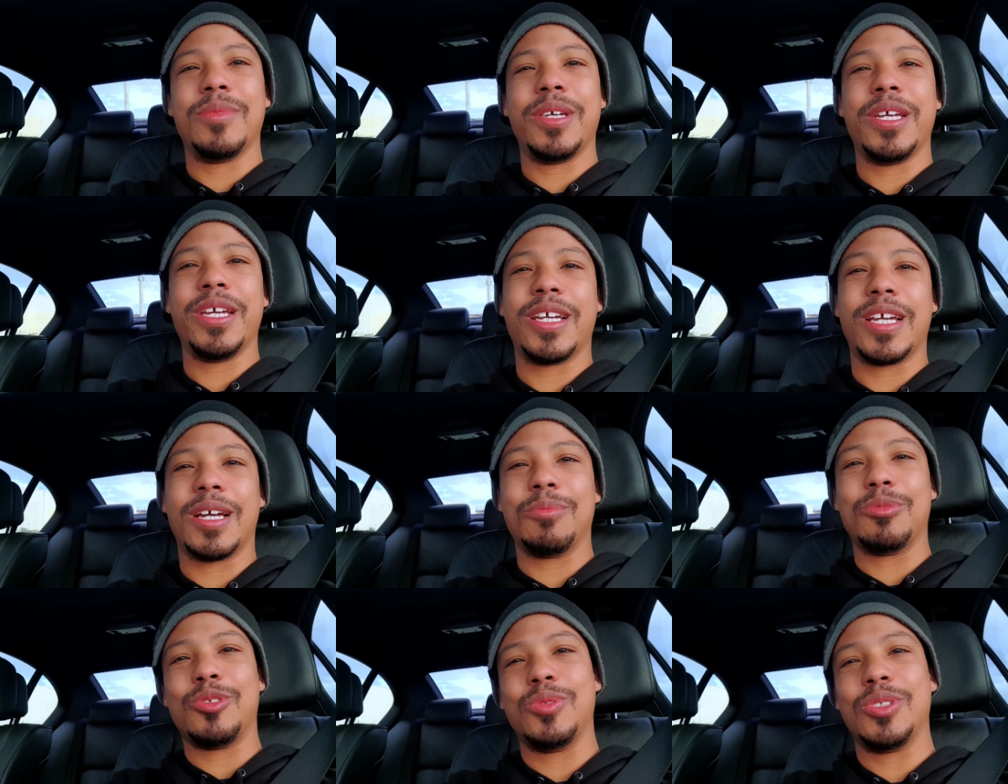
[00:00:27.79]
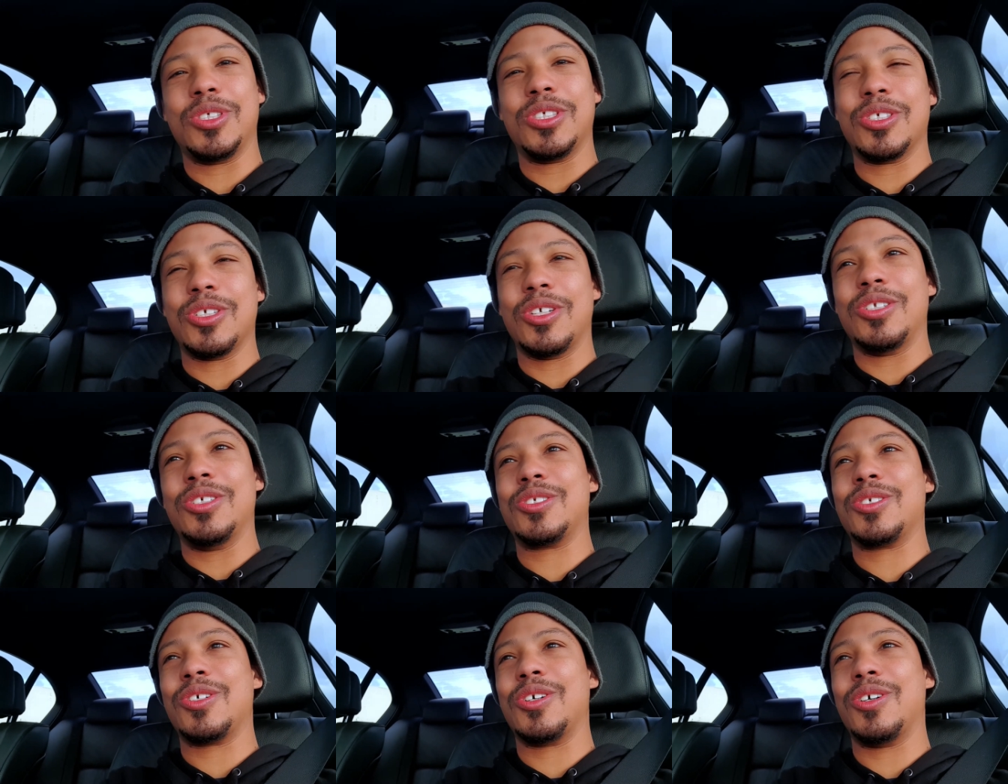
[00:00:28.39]
air cup switches
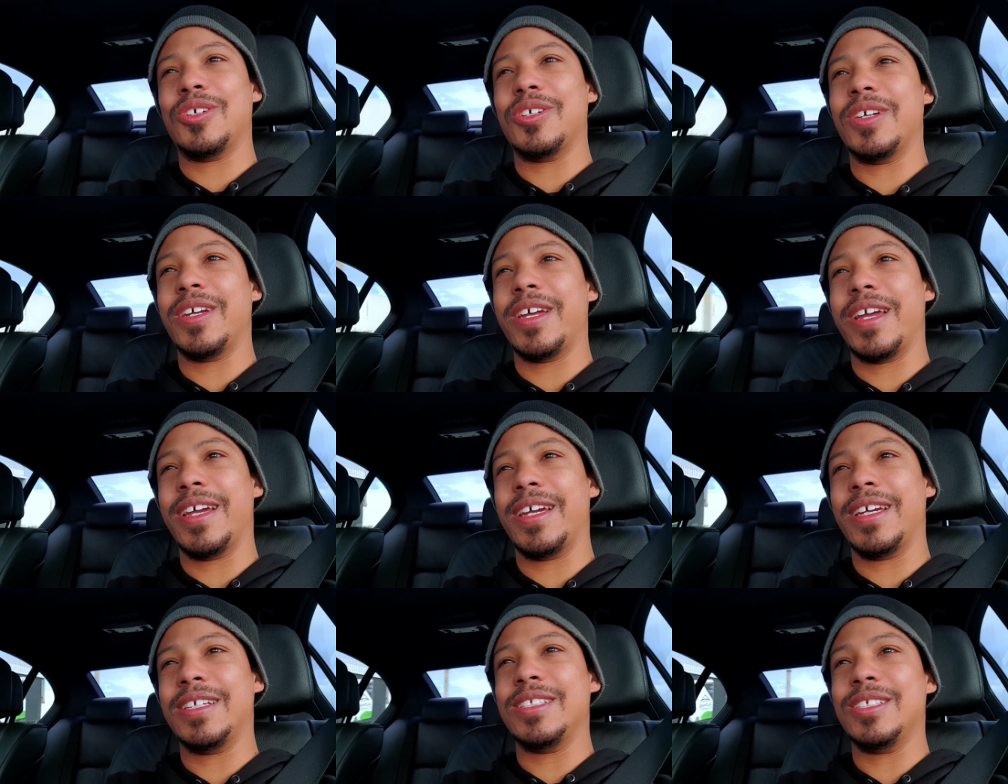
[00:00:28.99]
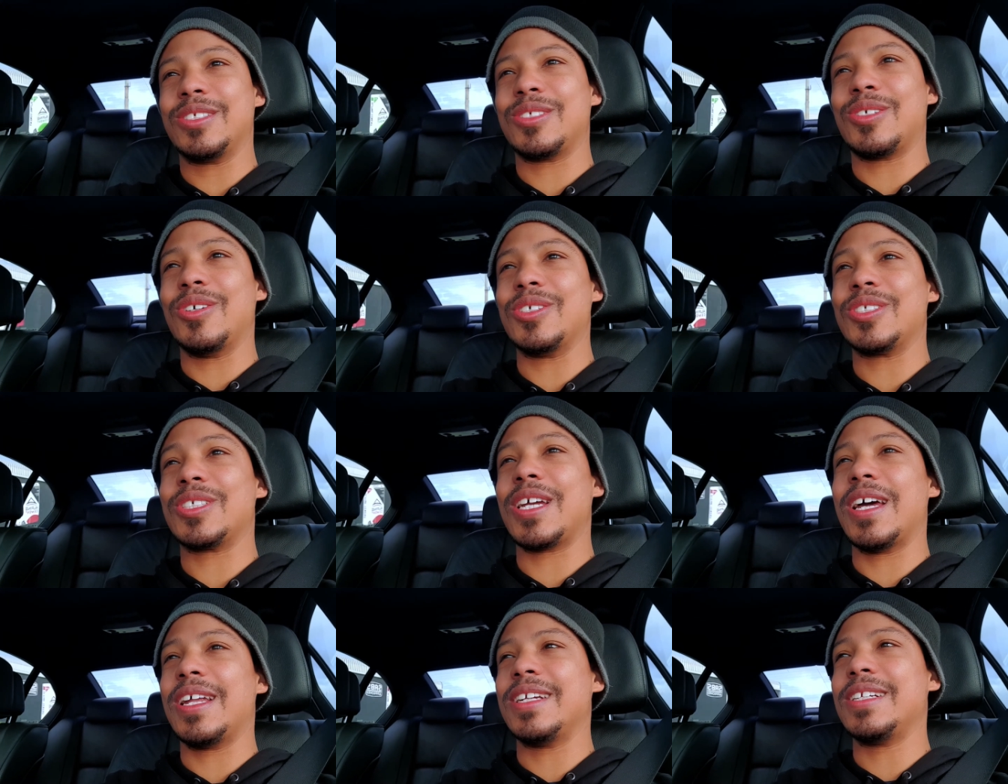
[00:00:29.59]
on his car, and his car
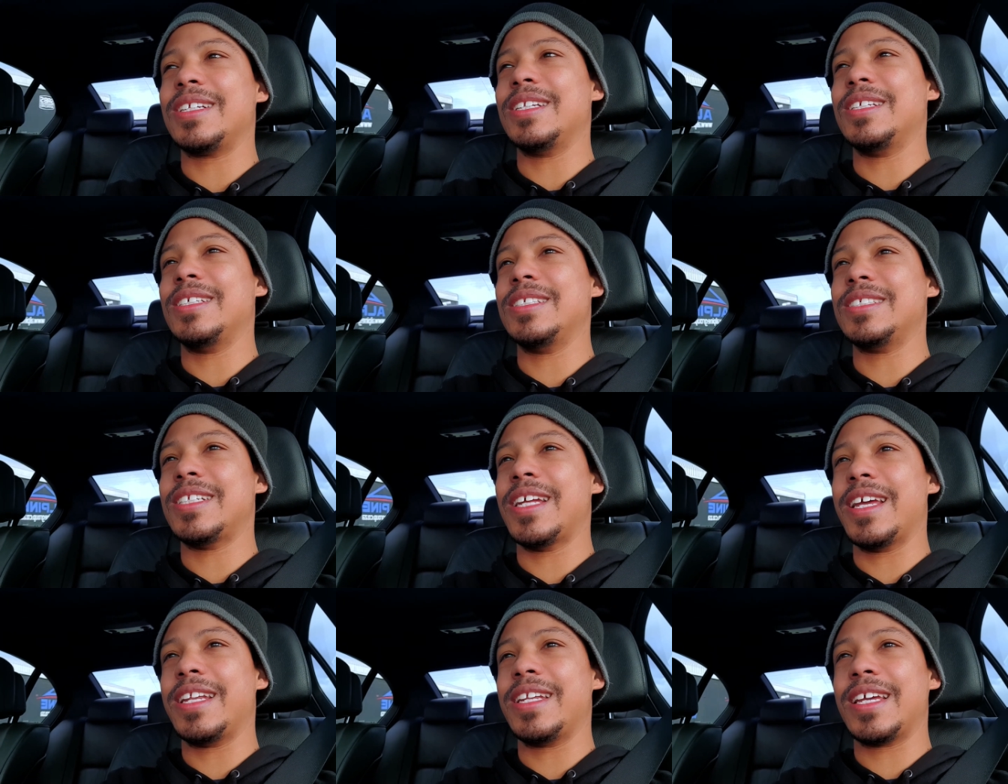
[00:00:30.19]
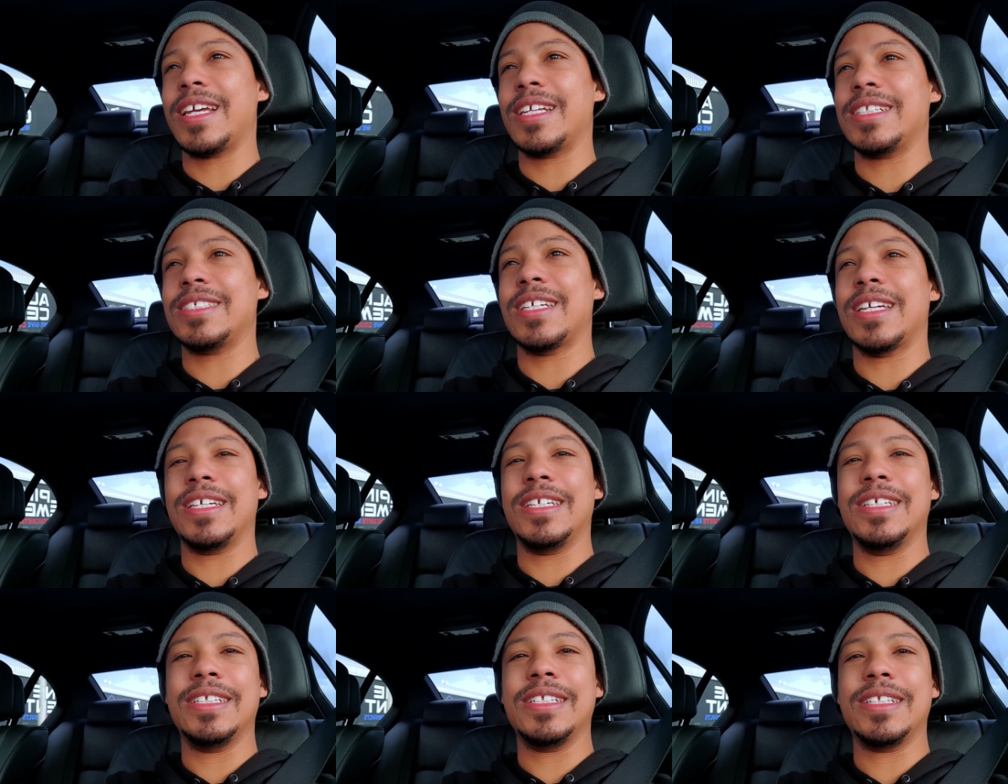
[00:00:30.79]
is currently standing at
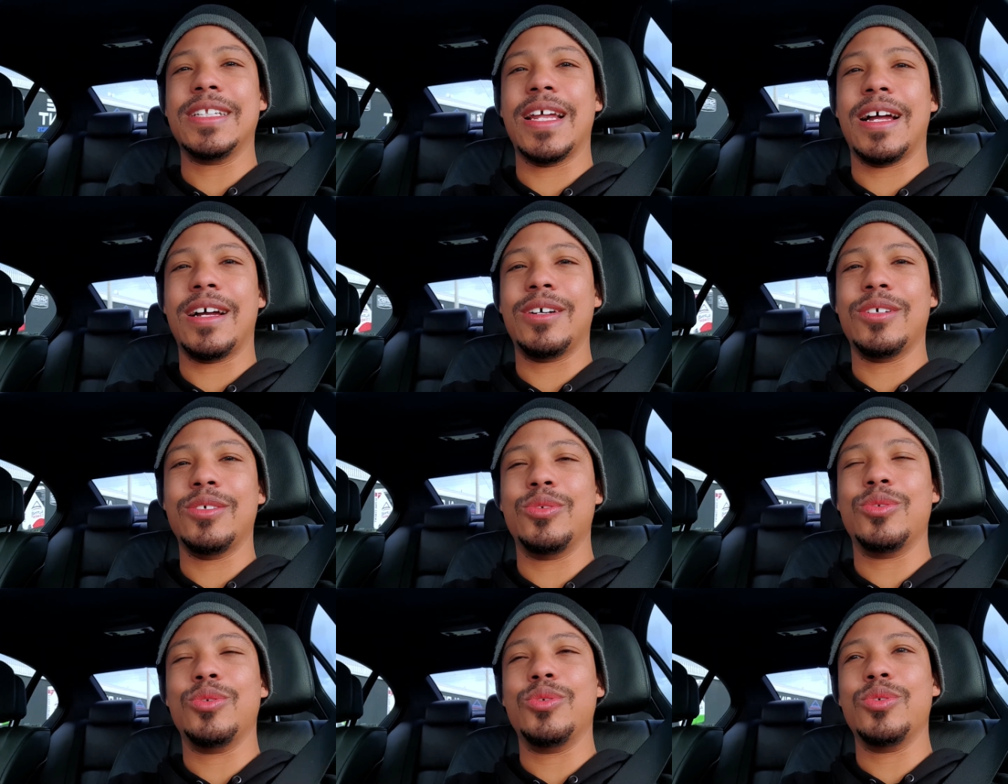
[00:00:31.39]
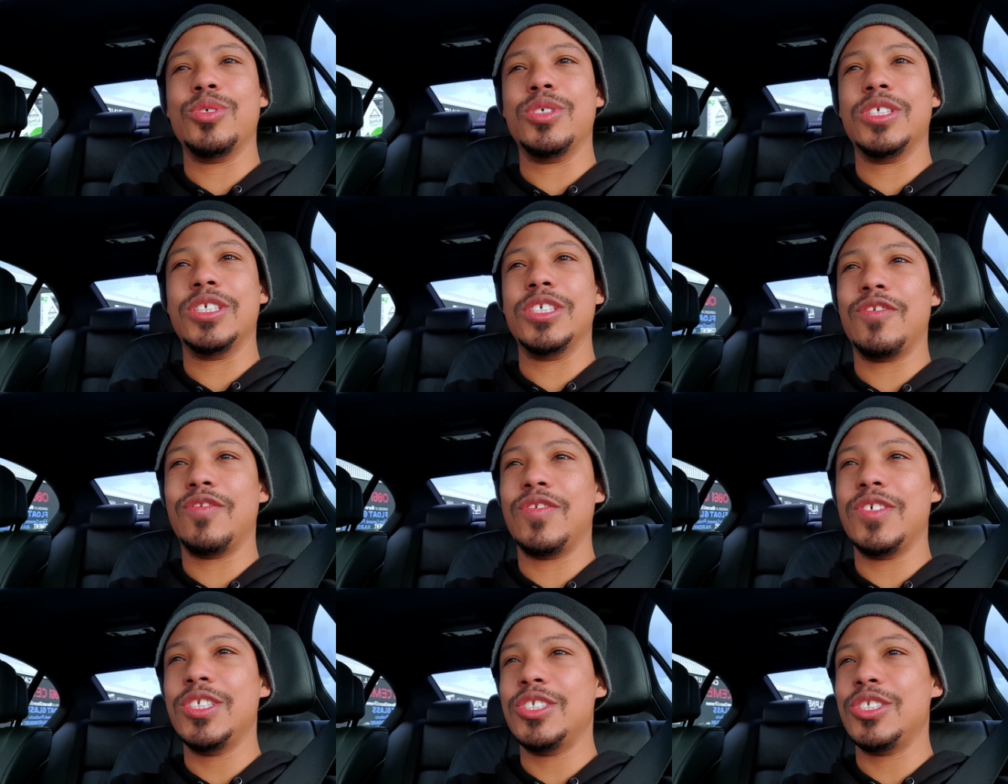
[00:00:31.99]
Saeed now, who
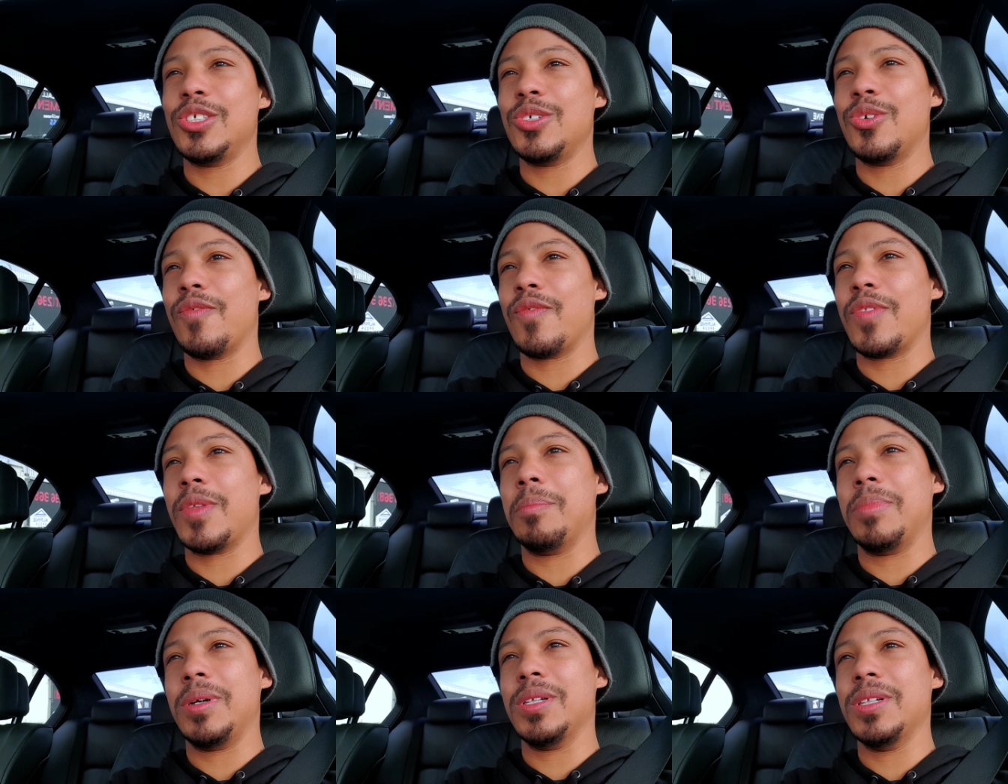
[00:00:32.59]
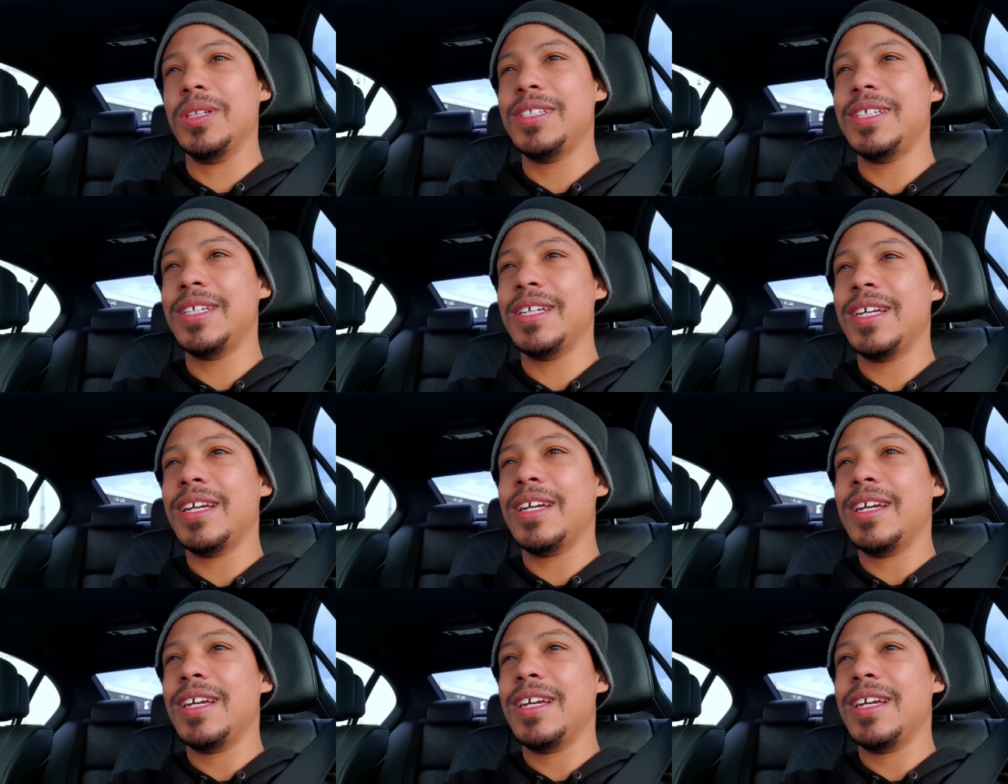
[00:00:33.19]
is finishing off the build,